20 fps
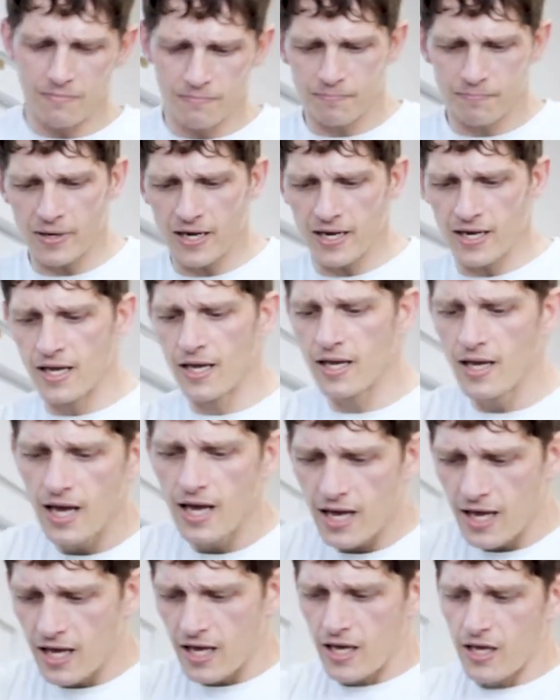But
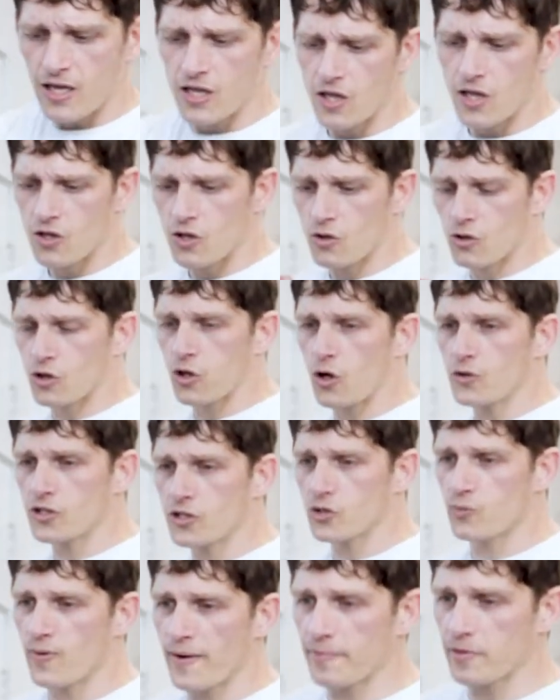
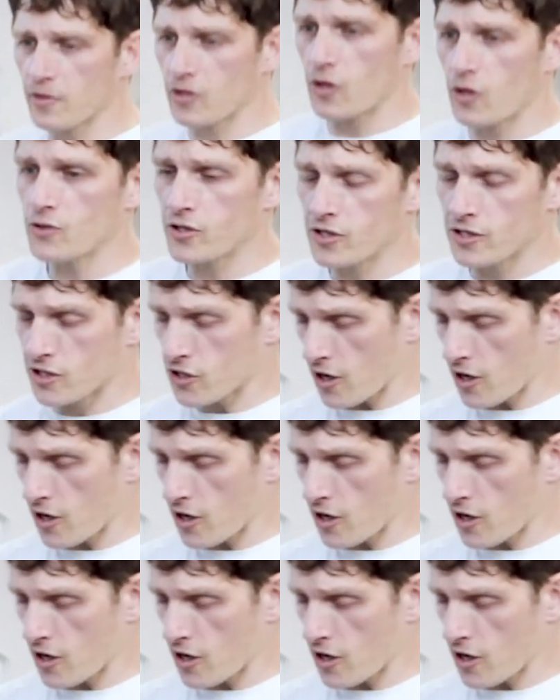closest weapon, closest